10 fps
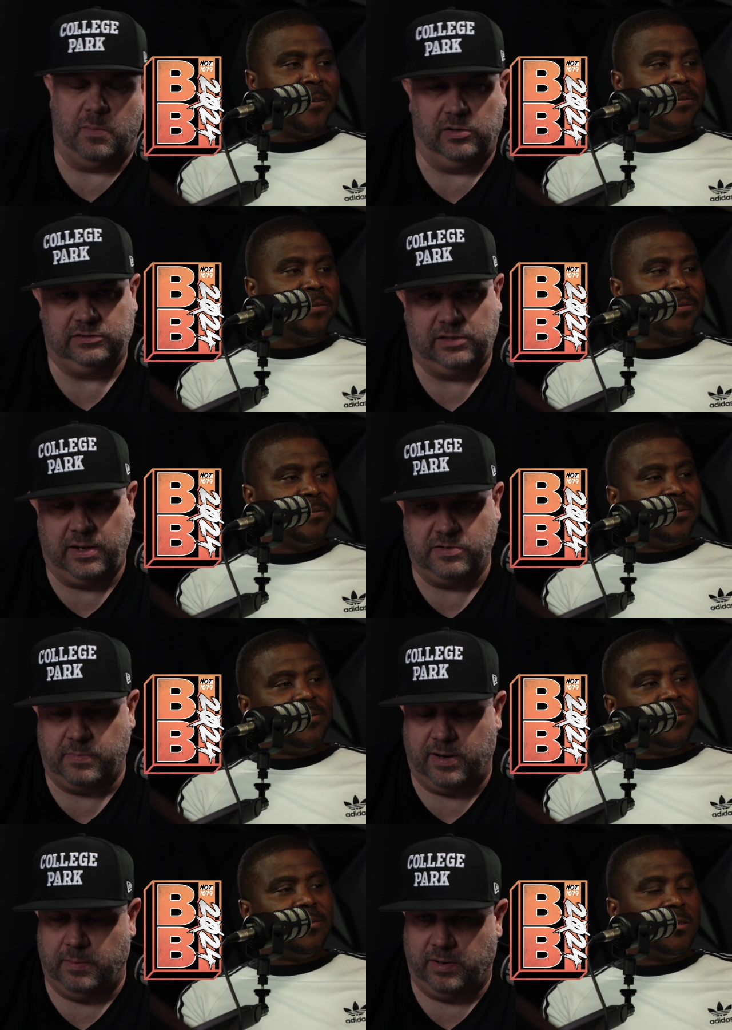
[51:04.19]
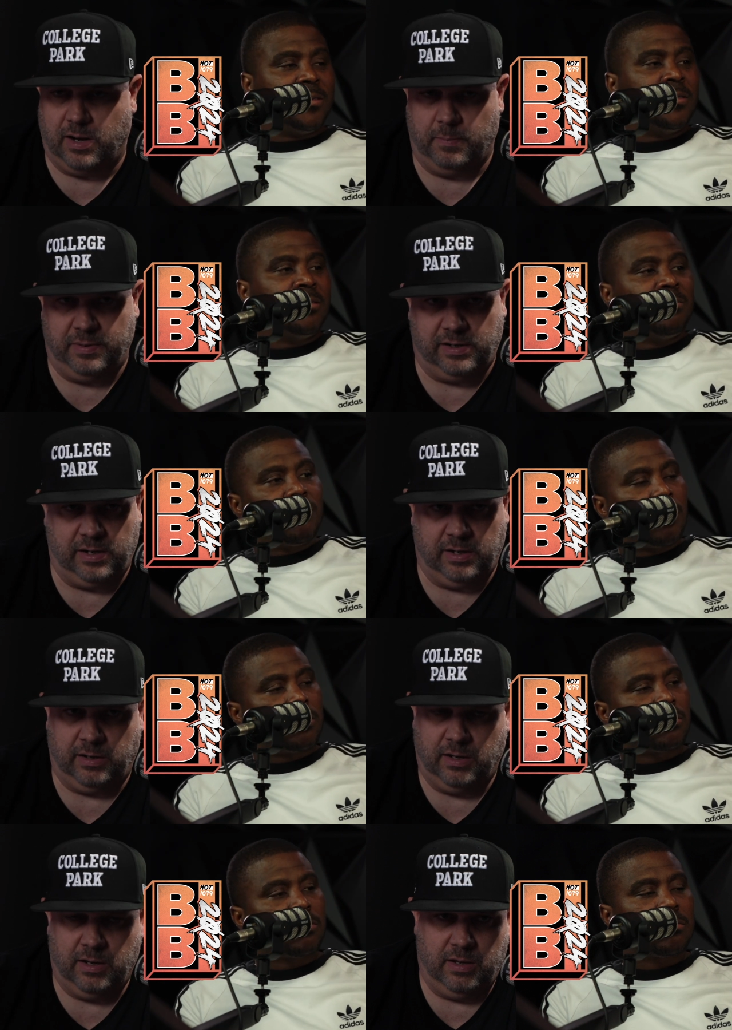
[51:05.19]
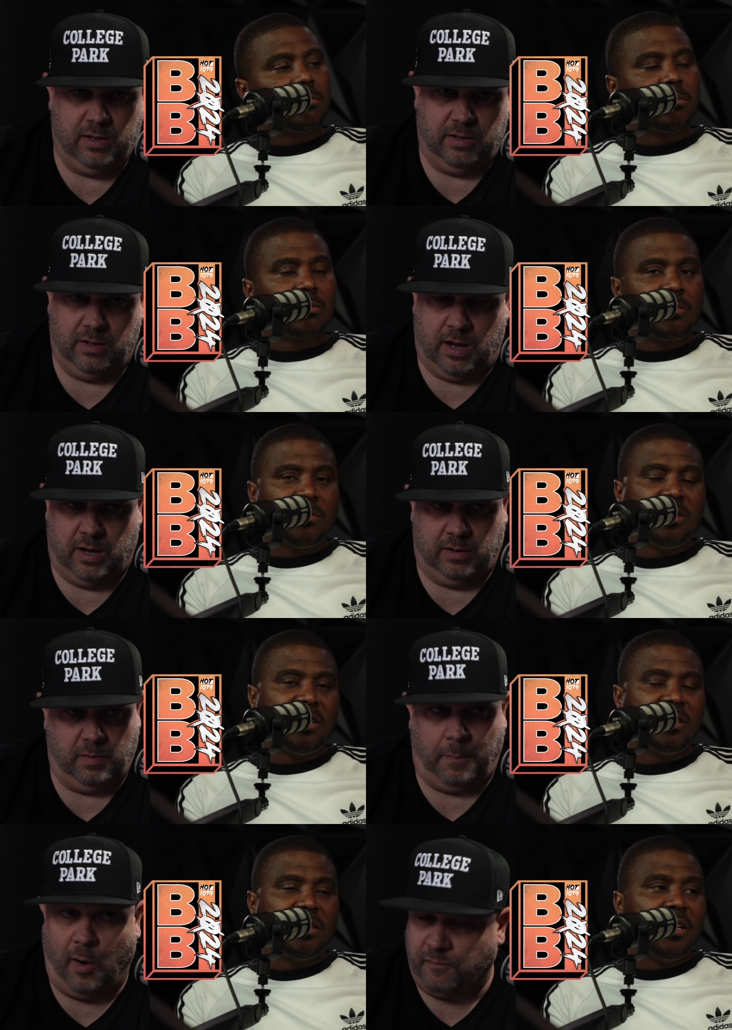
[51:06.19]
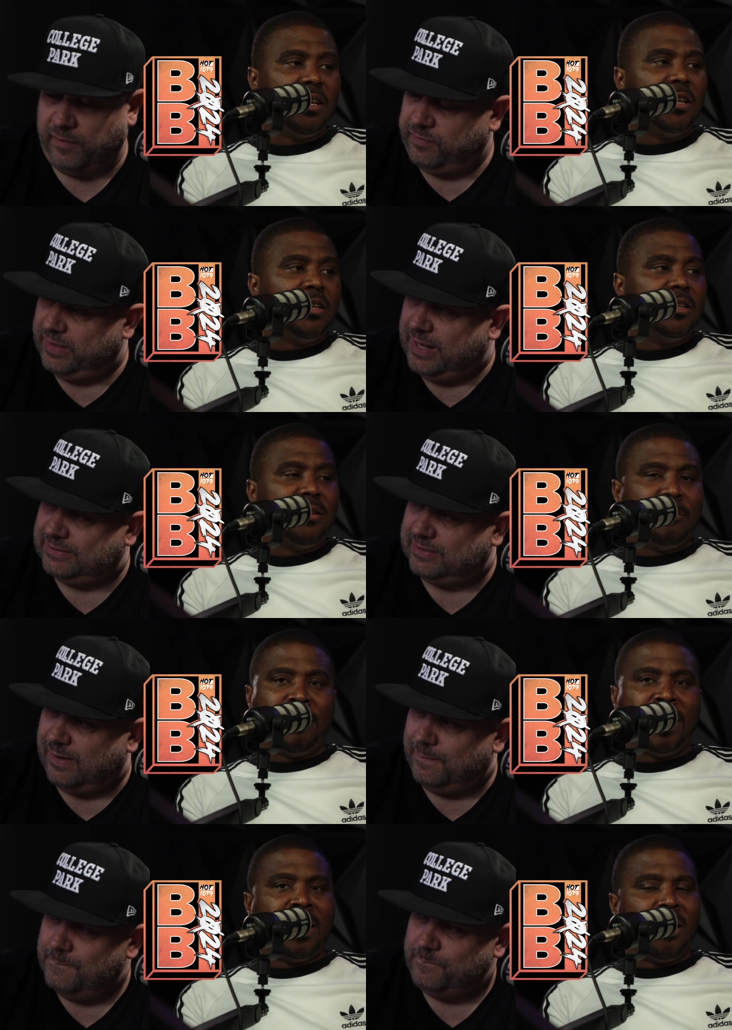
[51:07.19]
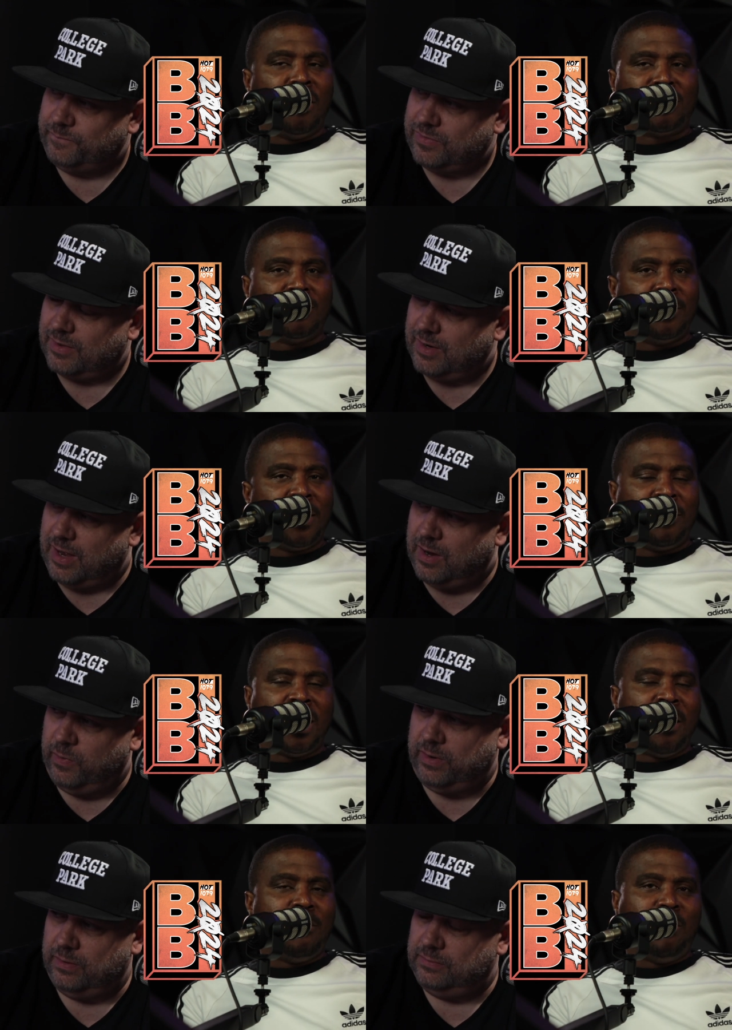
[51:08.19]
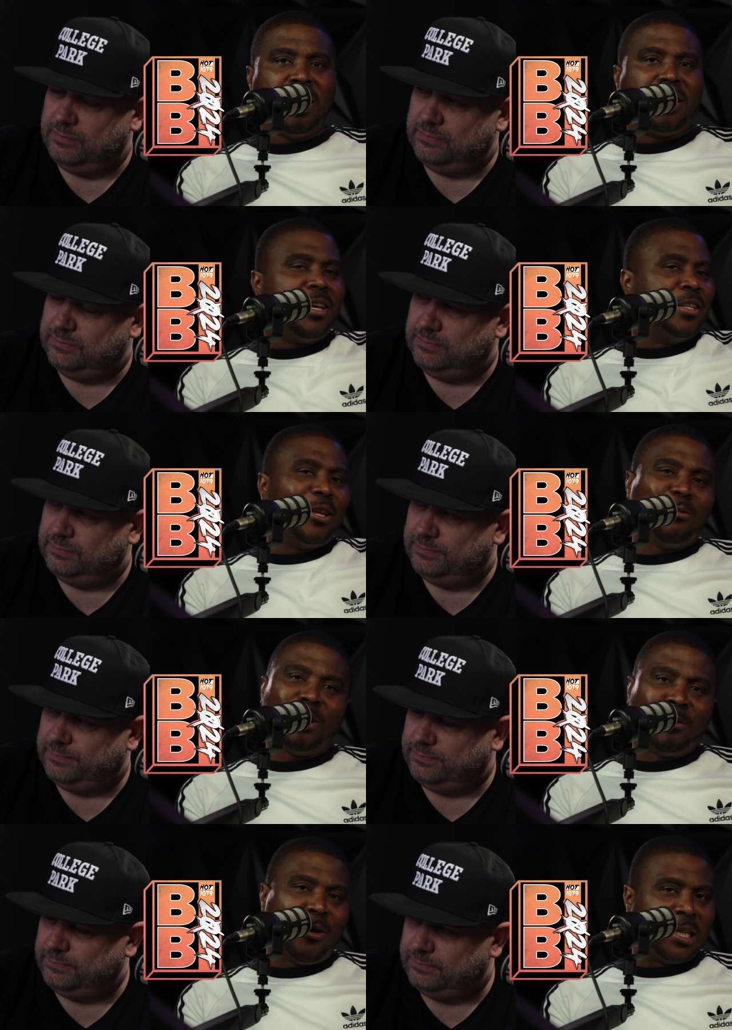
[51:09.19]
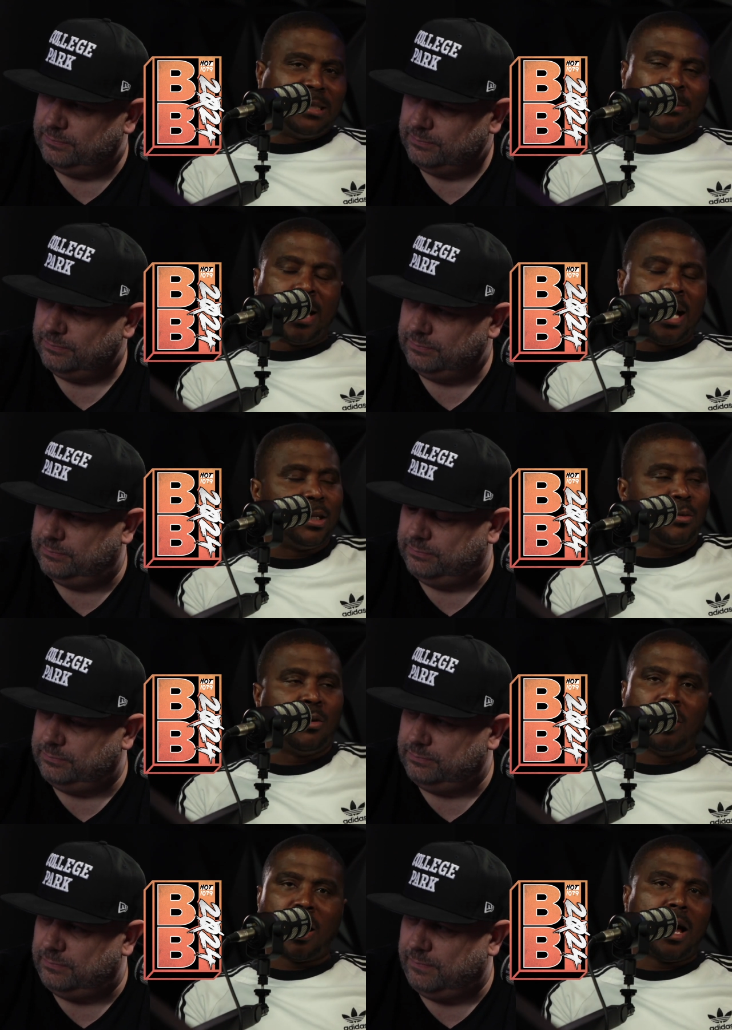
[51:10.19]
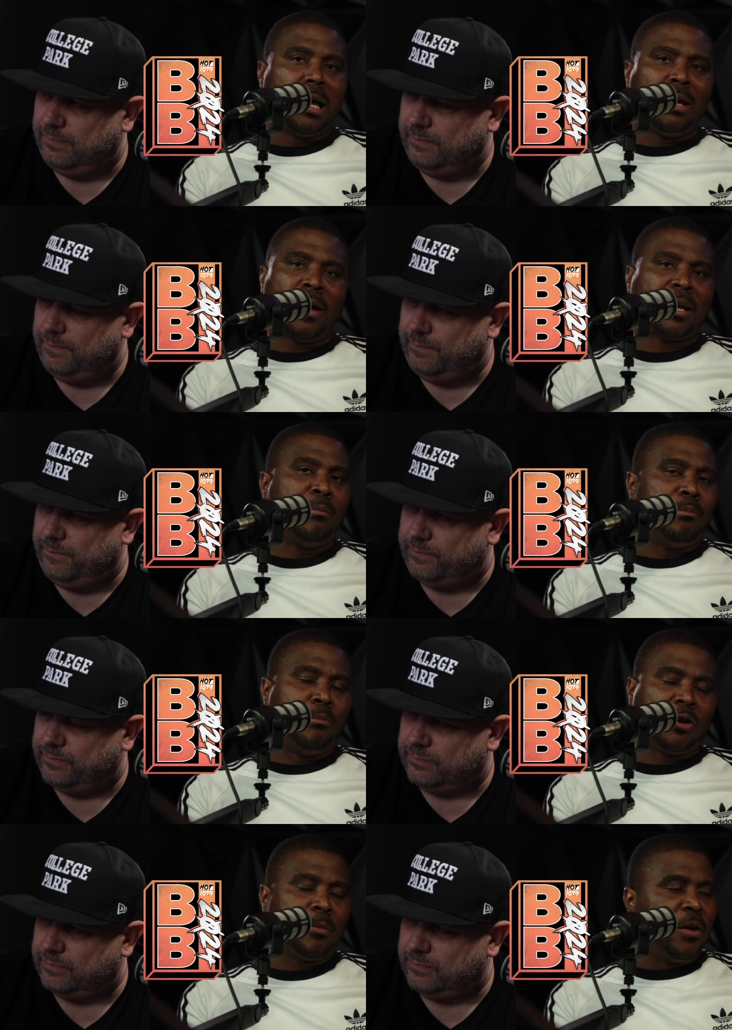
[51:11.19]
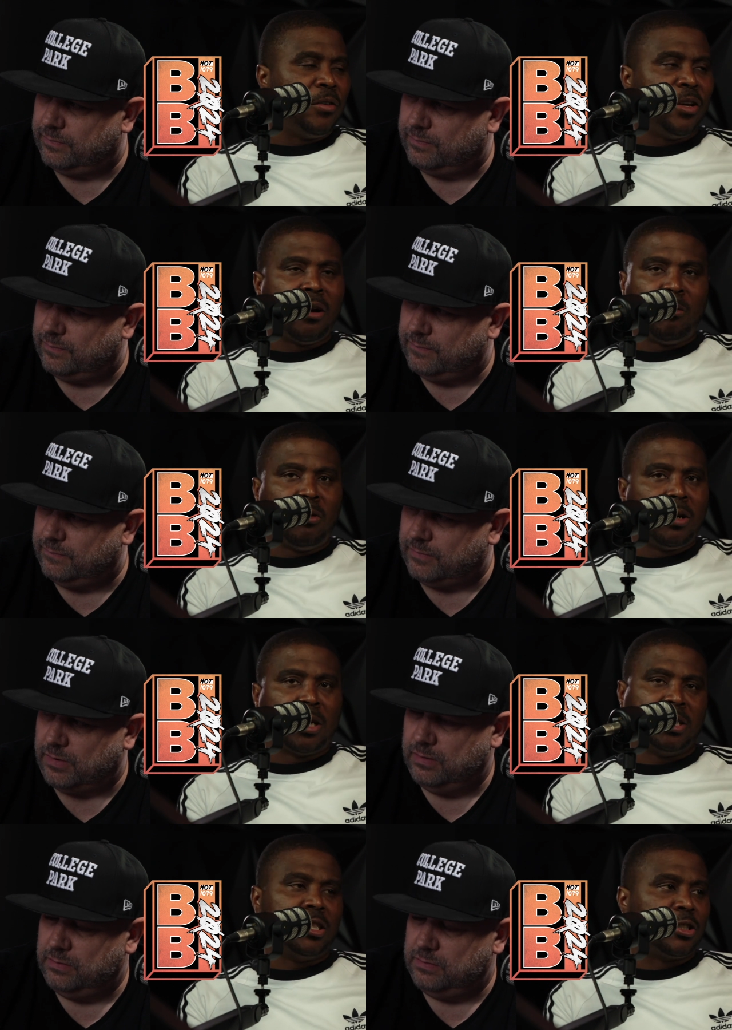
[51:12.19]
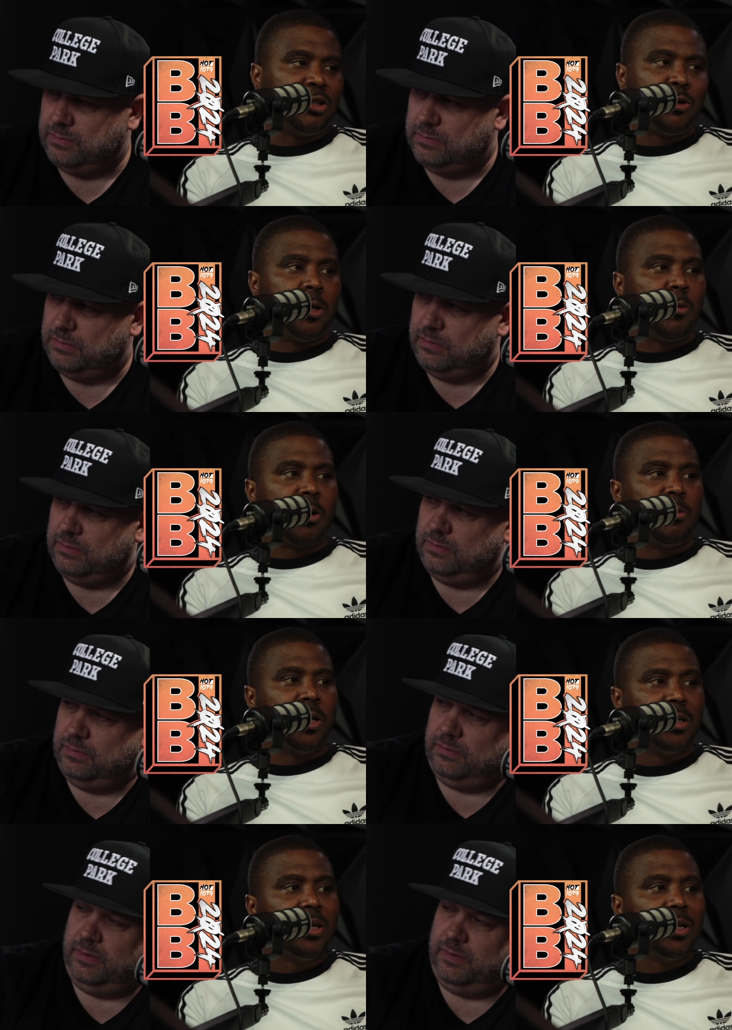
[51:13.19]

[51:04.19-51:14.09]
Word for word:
Speaker 1: come on stage, man. But um, uh, BeatKing, uh, perfect for that set. Man,
Speaker 2: awesome, man. B, we, and King, another one of them artists, man. I just will if I could book him every year, I would because he's just a joy to work with.